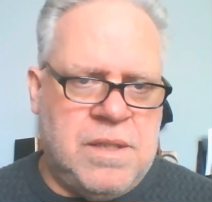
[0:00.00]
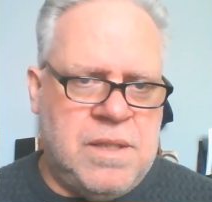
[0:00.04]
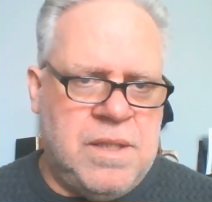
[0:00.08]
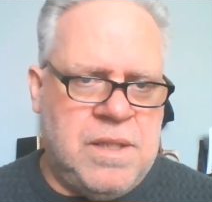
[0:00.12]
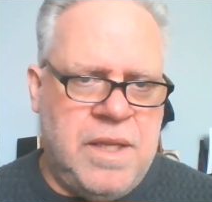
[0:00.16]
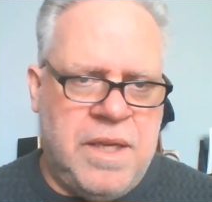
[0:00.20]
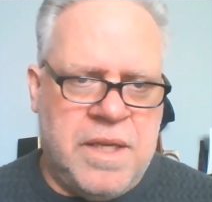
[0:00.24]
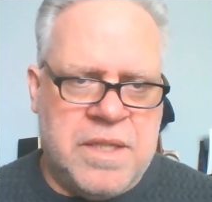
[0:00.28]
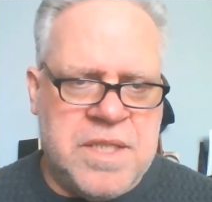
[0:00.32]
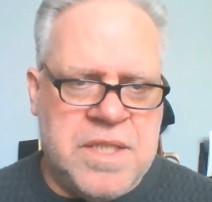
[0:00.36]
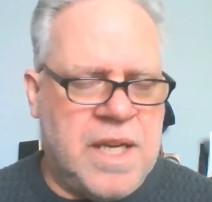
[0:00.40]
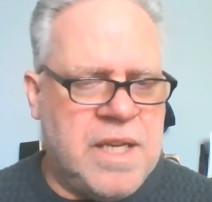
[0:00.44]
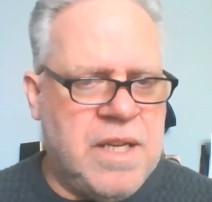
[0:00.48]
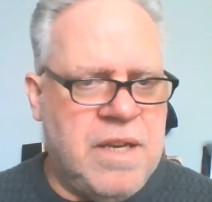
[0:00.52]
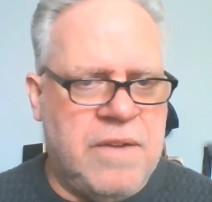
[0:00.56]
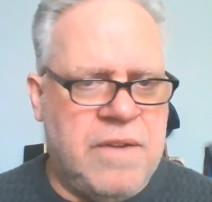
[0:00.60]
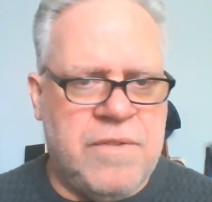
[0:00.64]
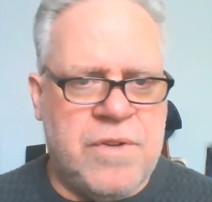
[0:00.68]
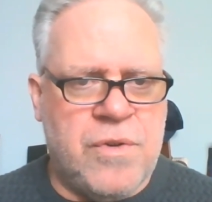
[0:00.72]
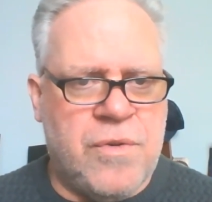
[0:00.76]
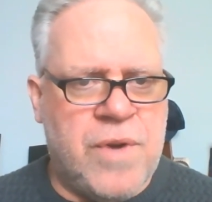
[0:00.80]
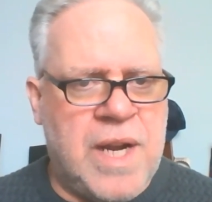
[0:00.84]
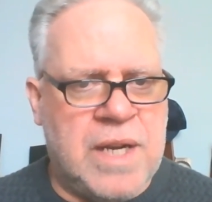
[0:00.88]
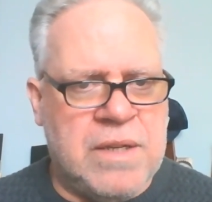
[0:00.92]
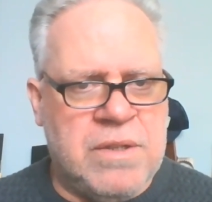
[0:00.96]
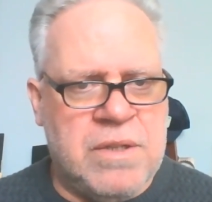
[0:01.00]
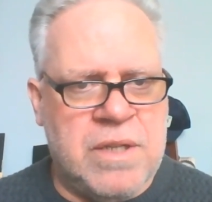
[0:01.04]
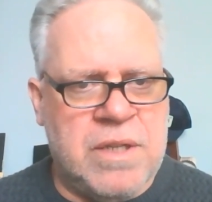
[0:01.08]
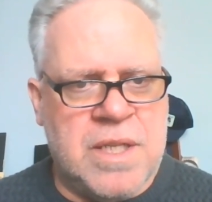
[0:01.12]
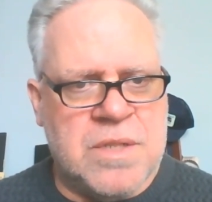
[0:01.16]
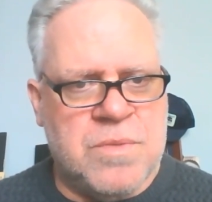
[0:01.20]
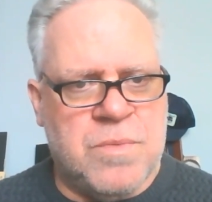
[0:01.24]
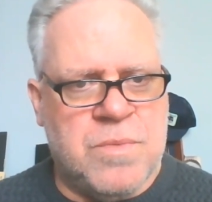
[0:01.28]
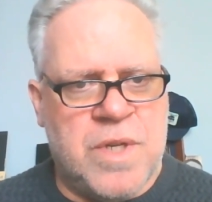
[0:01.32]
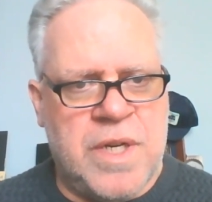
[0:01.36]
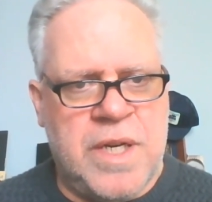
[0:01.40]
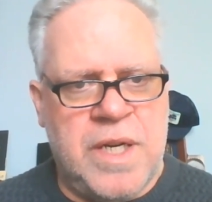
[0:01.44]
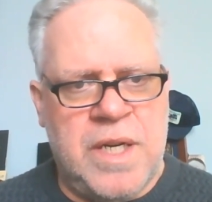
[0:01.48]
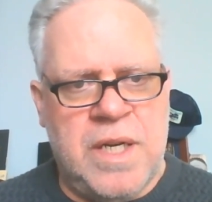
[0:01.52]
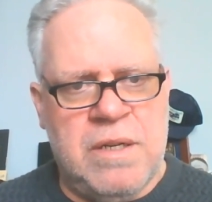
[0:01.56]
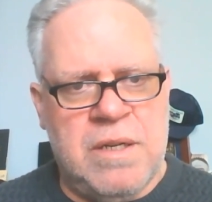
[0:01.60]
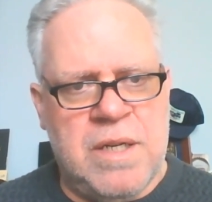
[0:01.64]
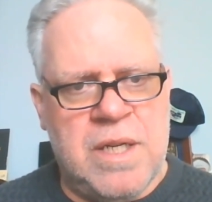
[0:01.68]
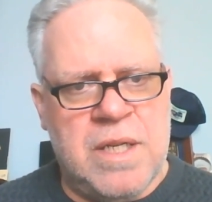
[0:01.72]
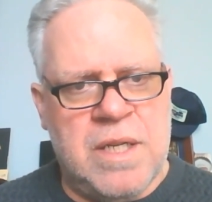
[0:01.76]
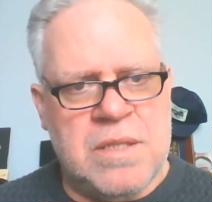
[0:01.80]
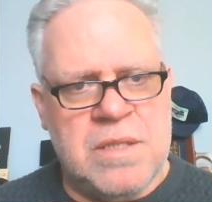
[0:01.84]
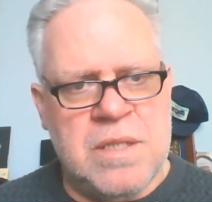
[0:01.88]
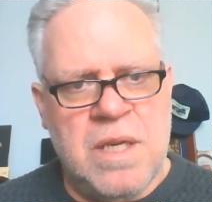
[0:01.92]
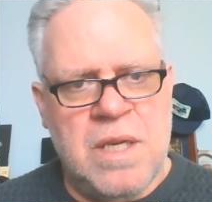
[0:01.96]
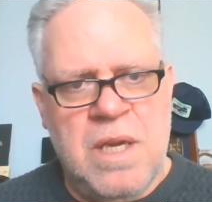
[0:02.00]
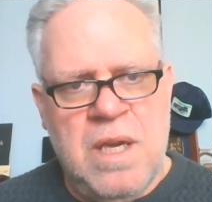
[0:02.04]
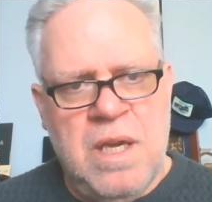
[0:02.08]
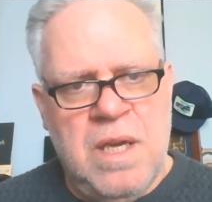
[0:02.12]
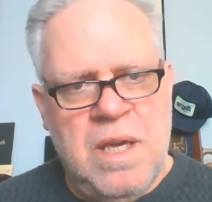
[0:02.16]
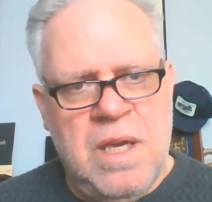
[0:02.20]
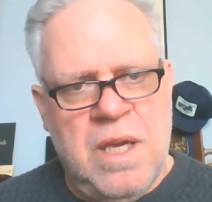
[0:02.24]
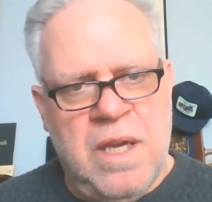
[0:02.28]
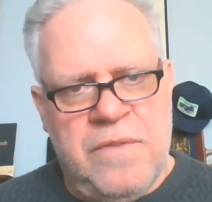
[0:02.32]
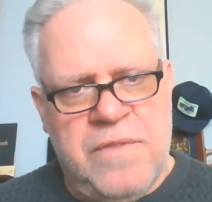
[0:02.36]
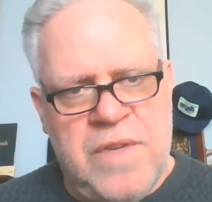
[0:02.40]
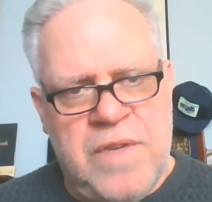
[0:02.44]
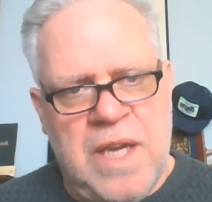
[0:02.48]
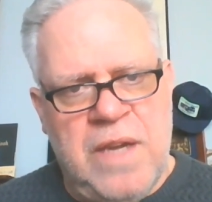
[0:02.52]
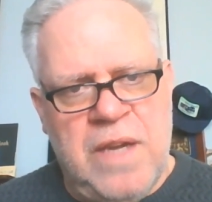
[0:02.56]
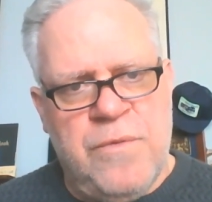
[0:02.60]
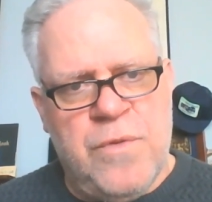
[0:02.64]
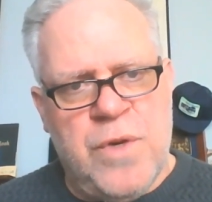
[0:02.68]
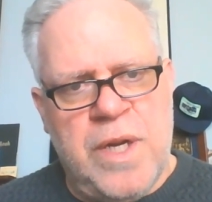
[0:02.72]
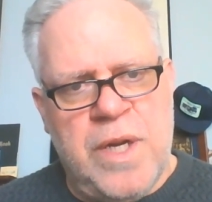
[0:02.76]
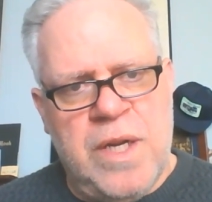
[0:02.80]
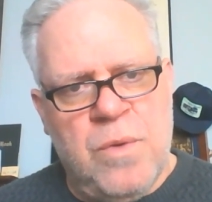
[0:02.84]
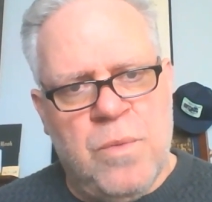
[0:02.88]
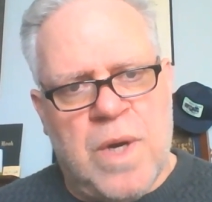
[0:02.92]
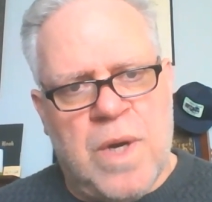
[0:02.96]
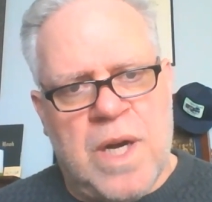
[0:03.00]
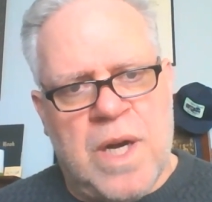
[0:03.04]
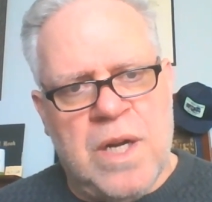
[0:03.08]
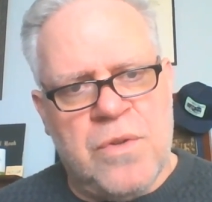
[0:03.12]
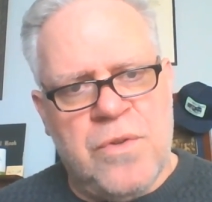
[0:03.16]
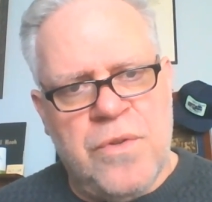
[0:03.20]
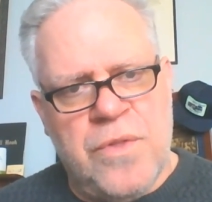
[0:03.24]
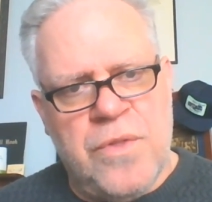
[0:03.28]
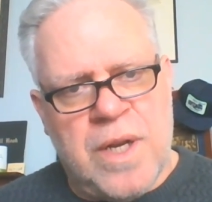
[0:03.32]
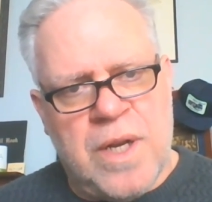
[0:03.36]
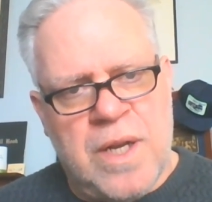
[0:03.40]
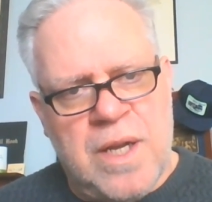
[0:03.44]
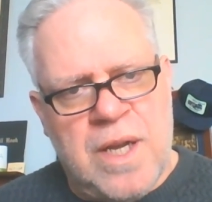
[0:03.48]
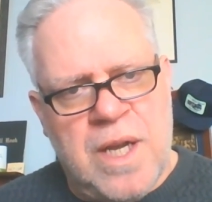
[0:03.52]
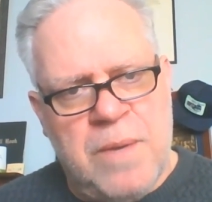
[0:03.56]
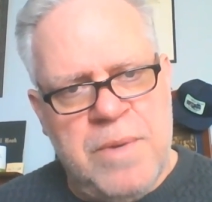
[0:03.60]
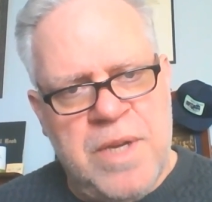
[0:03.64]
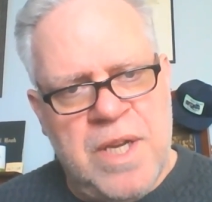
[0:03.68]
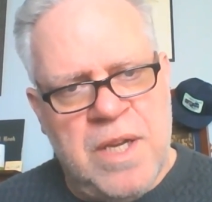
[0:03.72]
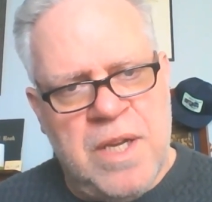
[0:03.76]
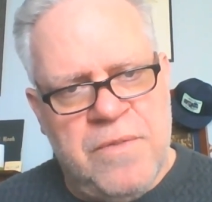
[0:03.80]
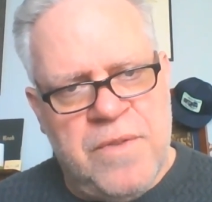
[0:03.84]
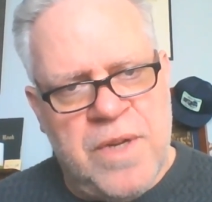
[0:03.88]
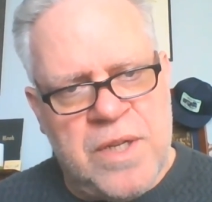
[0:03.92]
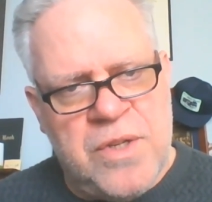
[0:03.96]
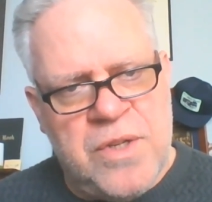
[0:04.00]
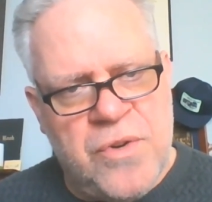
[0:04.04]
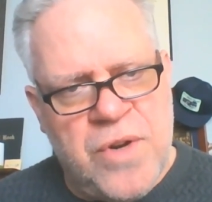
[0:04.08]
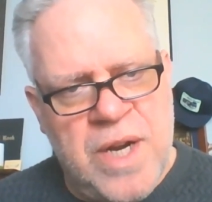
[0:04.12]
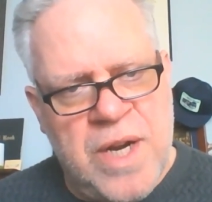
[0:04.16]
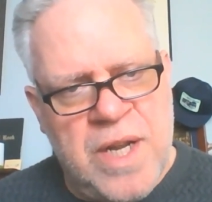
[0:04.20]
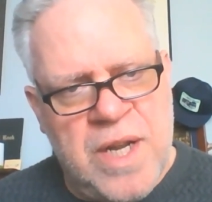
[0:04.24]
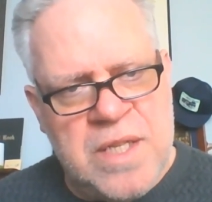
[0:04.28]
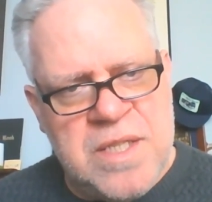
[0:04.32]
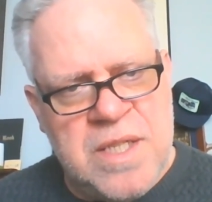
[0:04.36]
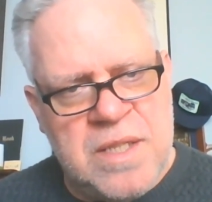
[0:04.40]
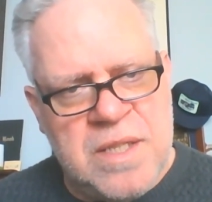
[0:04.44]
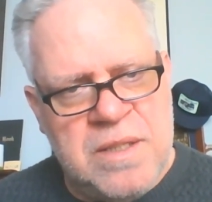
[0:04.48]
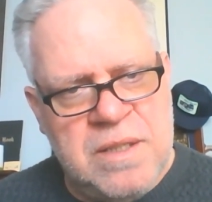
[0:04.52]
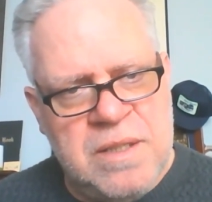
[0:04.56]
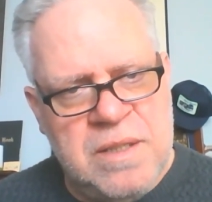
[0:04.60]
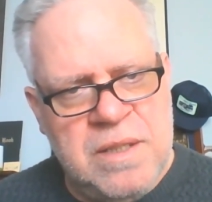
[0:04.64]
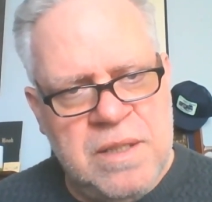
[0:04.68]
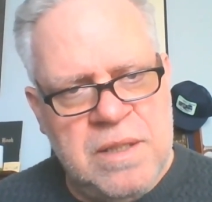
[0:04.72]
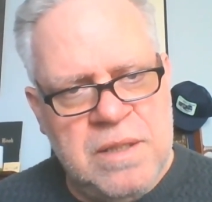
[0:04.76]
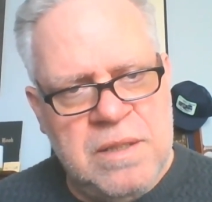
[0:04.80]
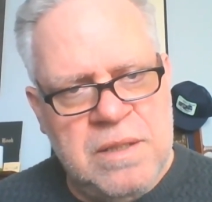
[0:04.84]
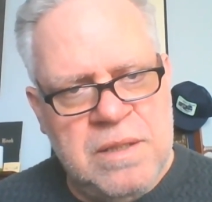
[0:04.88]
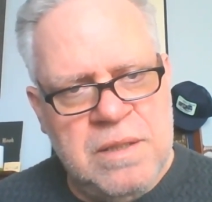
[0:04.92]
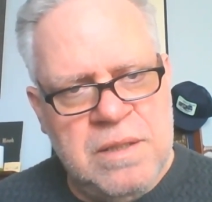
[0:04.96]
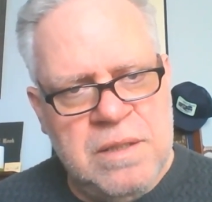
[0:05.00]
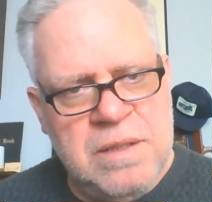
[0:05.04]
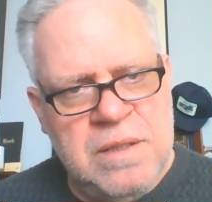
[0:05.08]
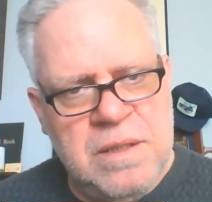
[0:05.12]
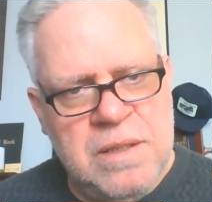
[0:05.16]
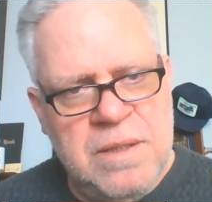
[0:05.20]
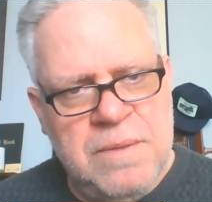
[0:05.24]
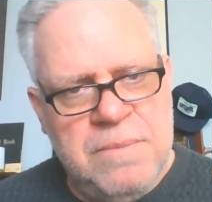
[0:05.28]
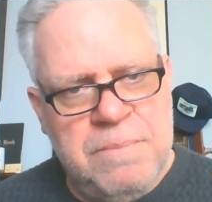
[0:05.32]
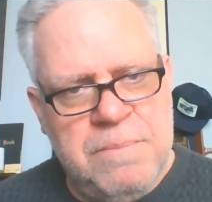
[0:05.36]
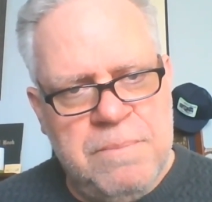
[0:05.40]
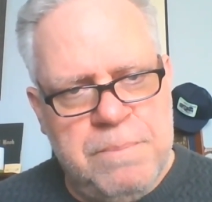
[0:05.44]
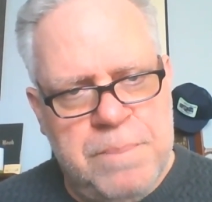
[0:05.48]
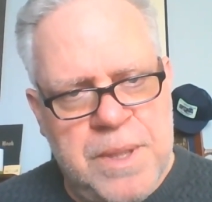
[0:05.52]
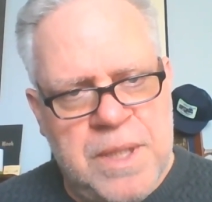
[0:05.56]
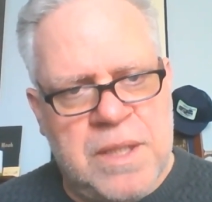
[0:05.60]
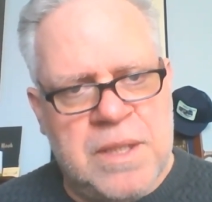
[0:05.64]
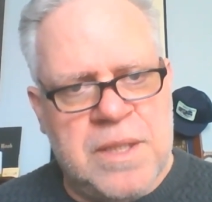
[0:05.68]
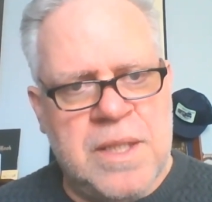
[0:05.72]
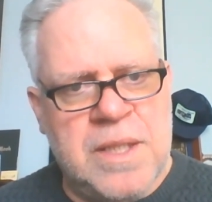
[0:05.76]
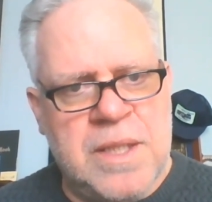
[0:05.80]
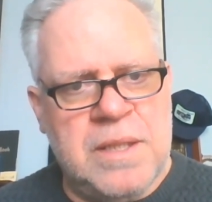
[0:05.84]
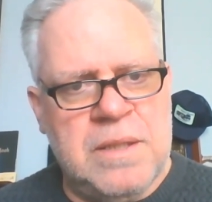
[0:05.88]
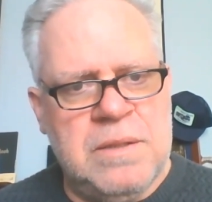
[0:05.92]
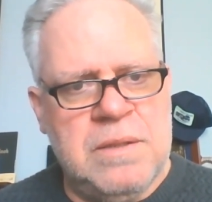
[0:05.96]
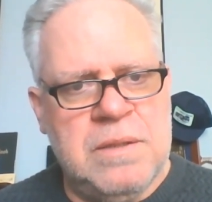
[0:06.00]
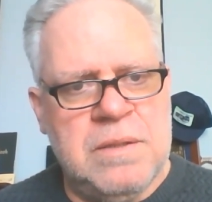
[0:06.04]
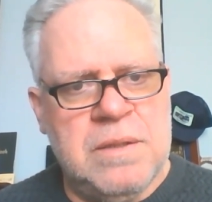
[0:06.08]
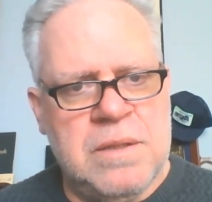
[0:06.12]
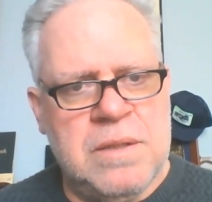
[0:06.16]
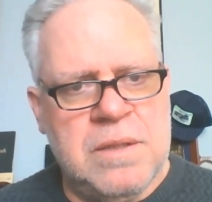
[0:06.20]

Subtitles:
The executive director doesn't want to hear us. If Dave Rigi walked through the lobby of a transit building,